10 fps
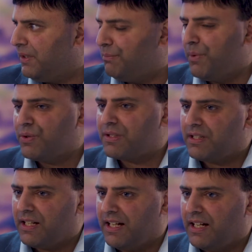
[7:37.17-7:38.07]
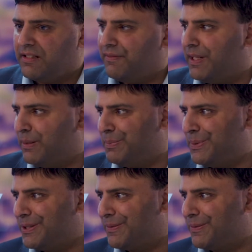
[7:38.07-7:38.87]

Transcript: Most developers,